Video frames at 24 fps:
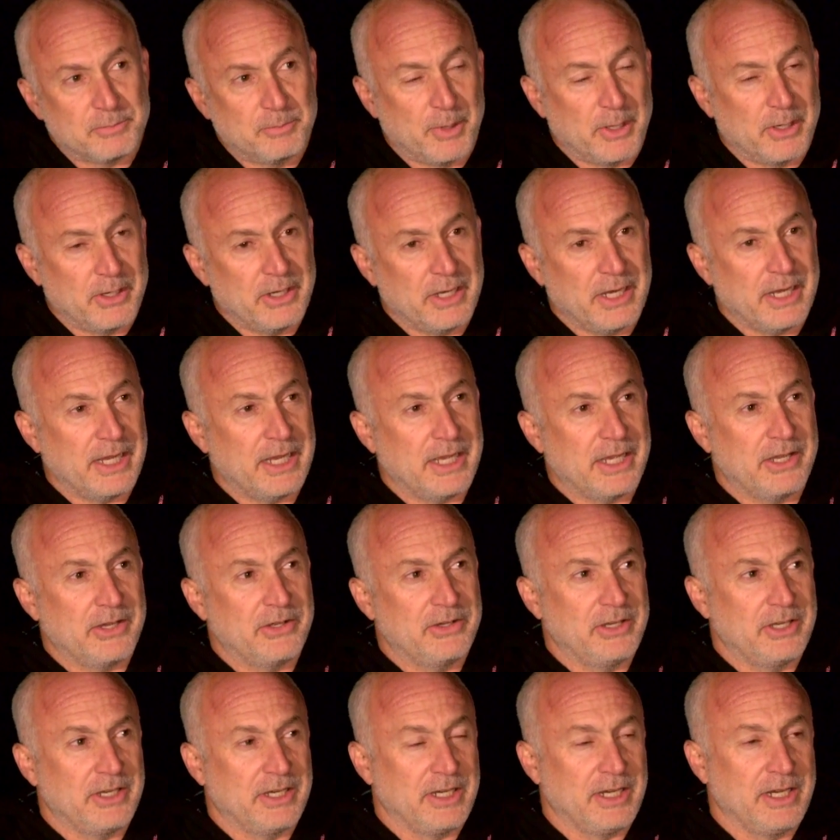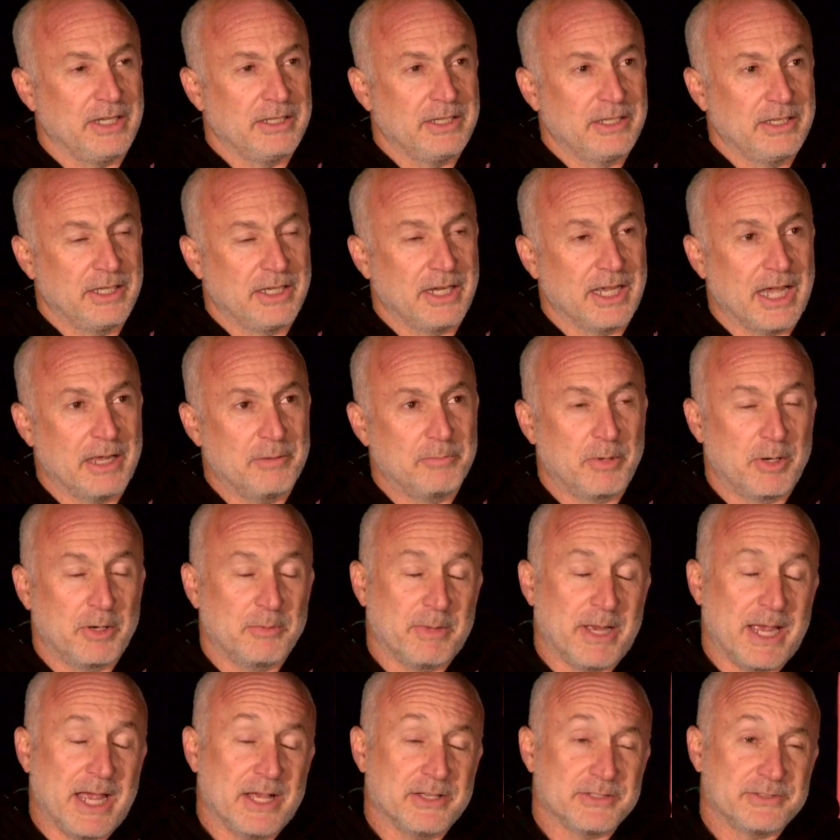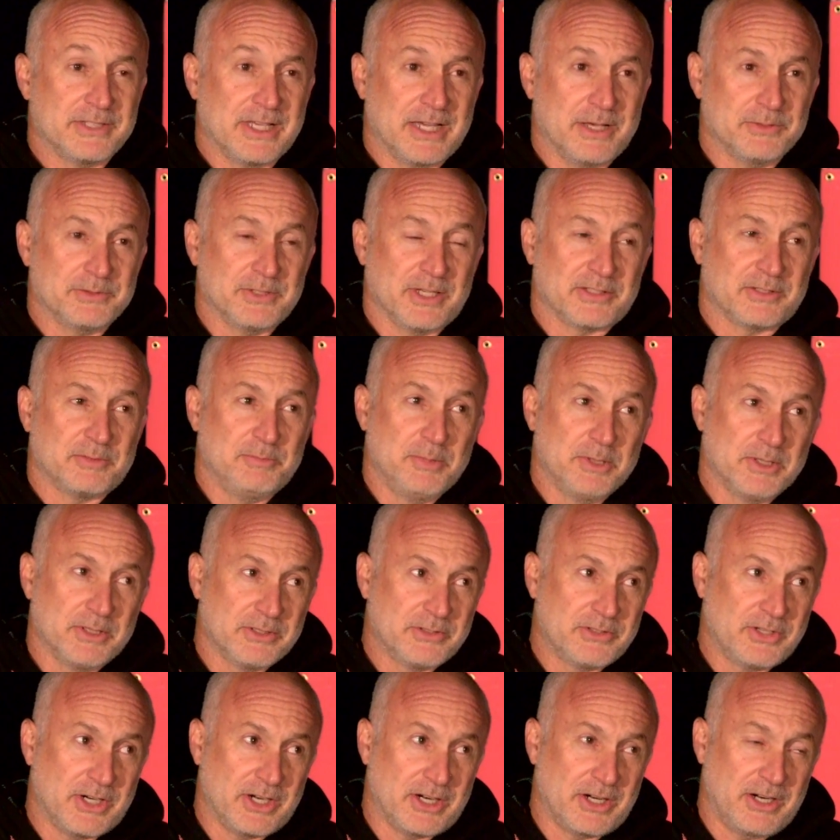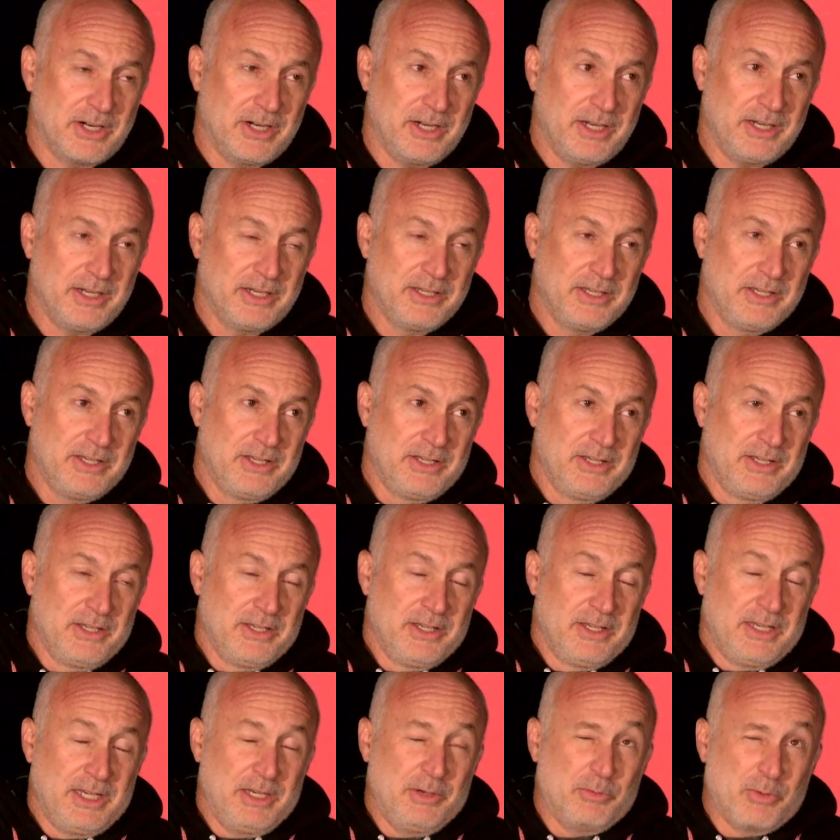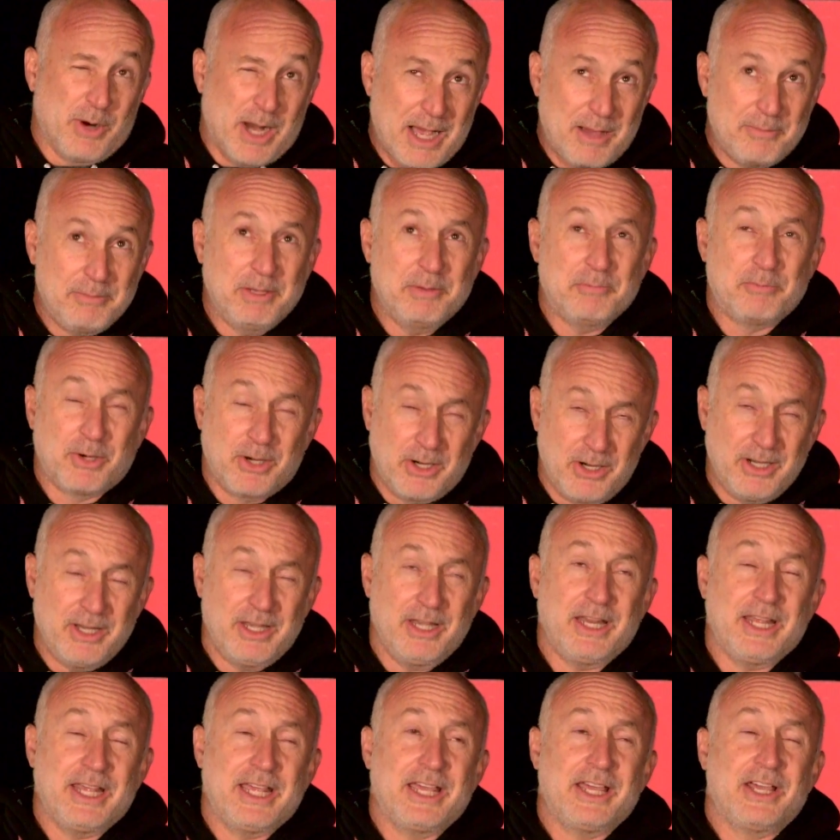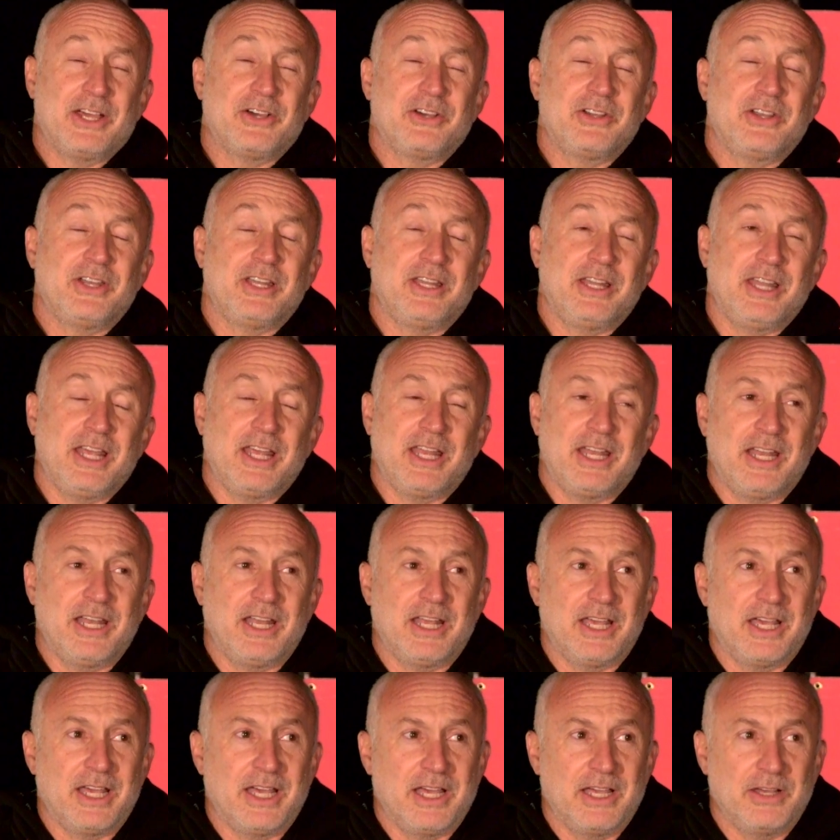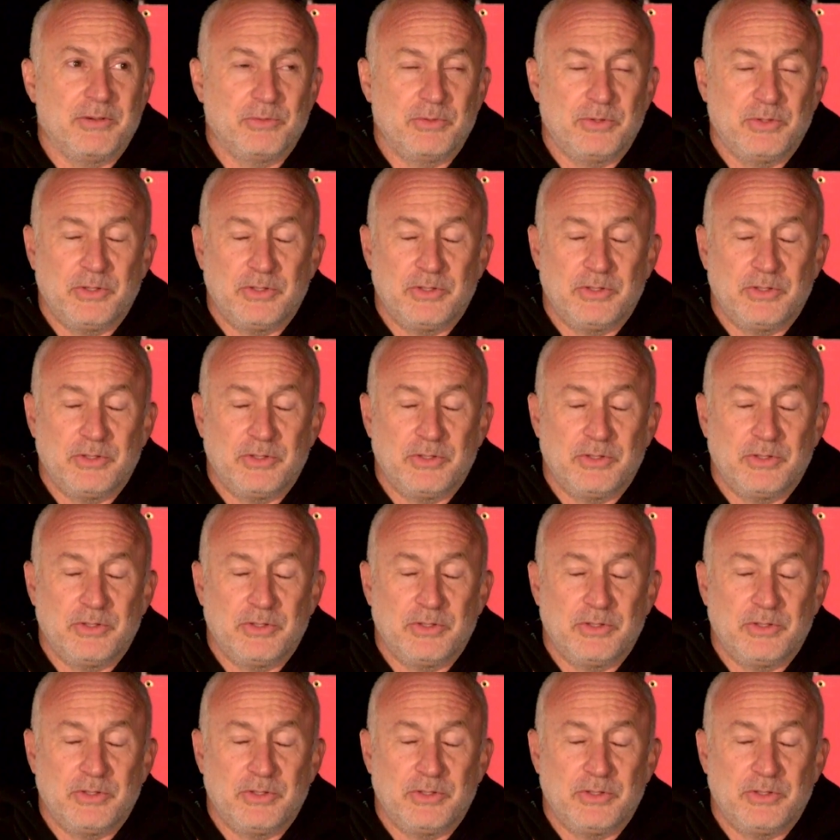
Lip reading: burned down, and the guy who burned my house down was ex-military. He robbed it, burned it down, and then when